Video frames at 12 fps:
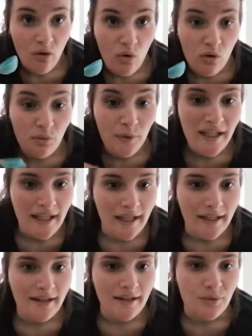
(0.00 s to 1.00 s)
All we
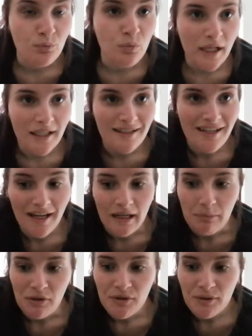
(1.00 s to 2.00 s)
need is 1
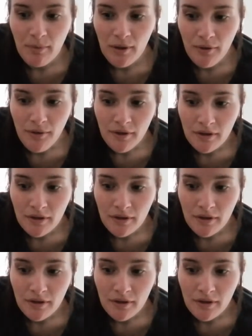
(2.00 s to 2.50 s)
tablespoon.